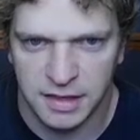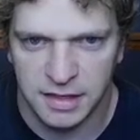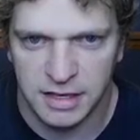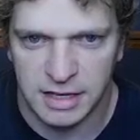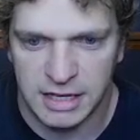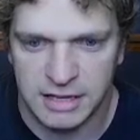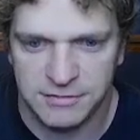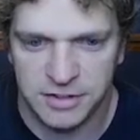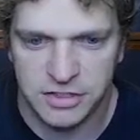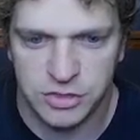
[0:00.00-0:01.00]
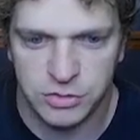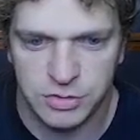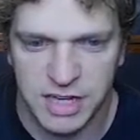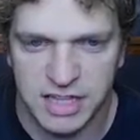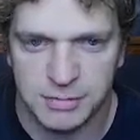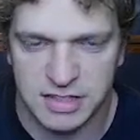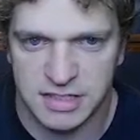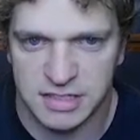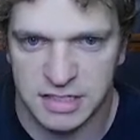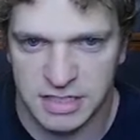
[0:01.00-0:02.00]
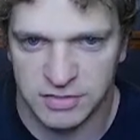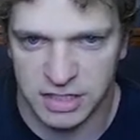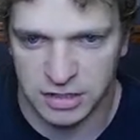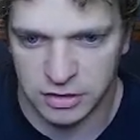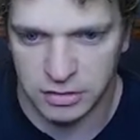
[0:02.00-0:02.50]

if I choose not to bounce this, it doesn't even kill